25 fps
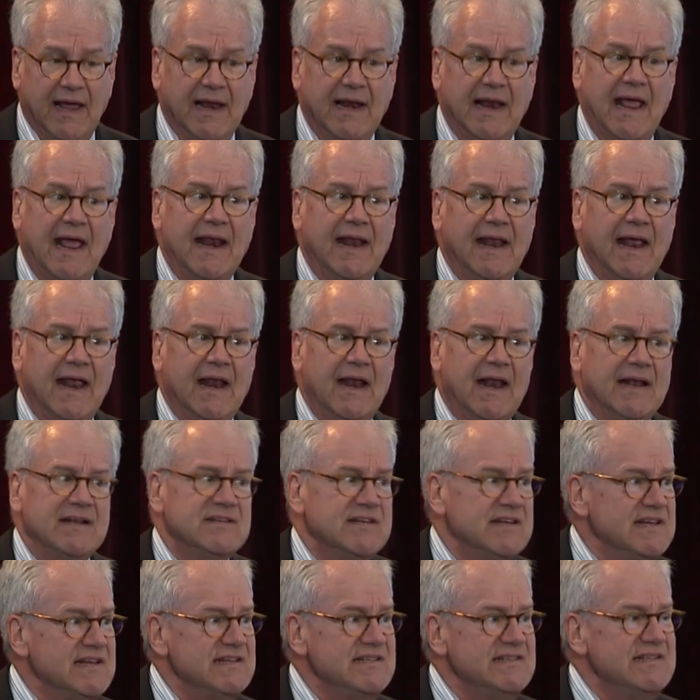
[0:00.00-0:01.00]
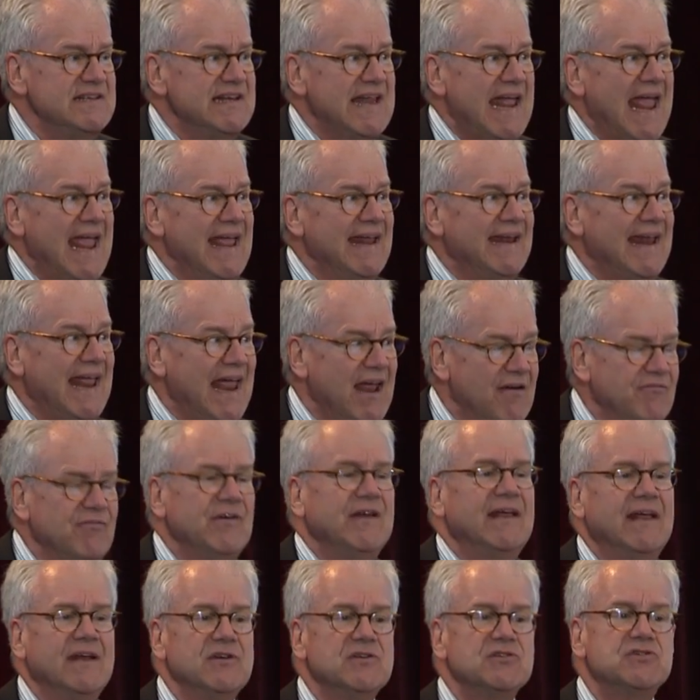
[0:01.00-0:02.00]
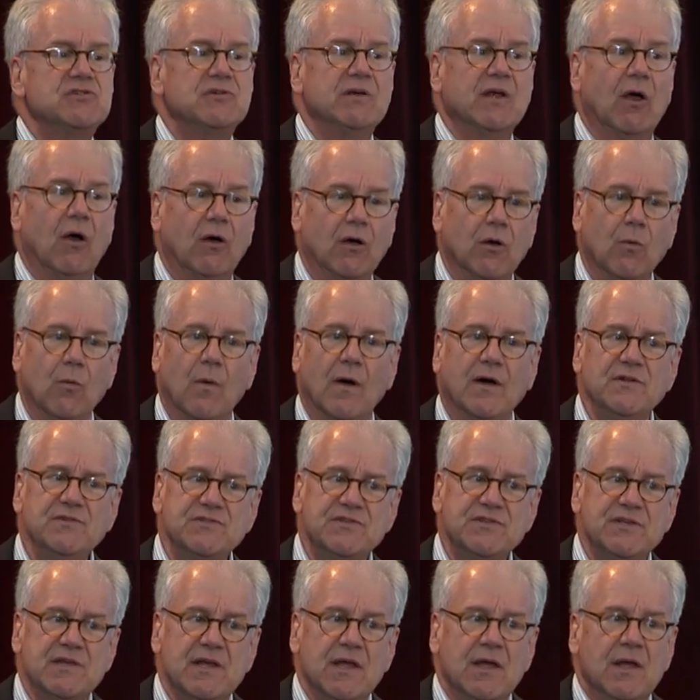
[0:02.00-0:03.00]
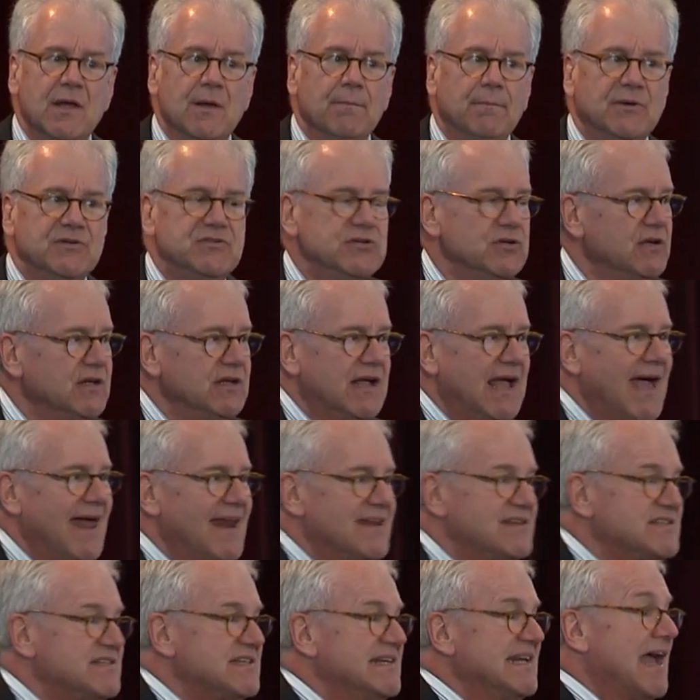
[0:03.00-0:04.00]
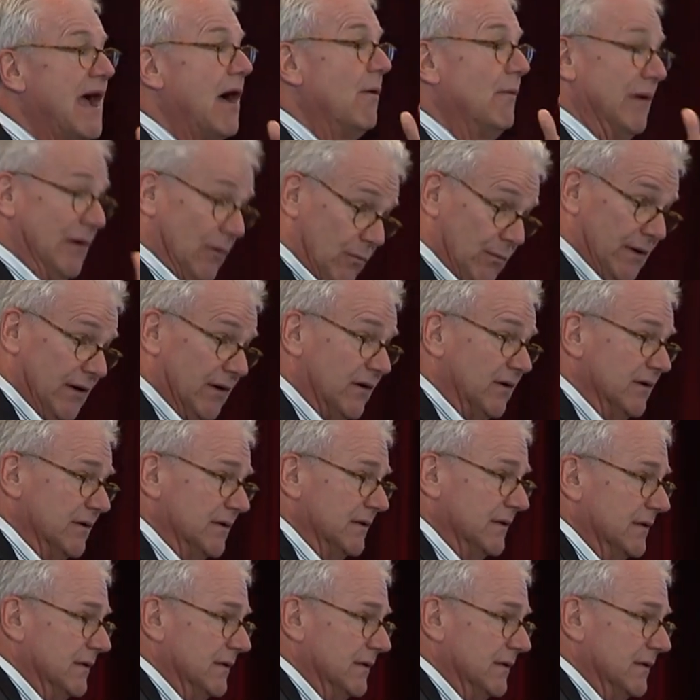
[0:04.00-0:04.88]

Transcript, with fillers: And, and, and it isn't hit every industry all at once, but you can kind of see how it will.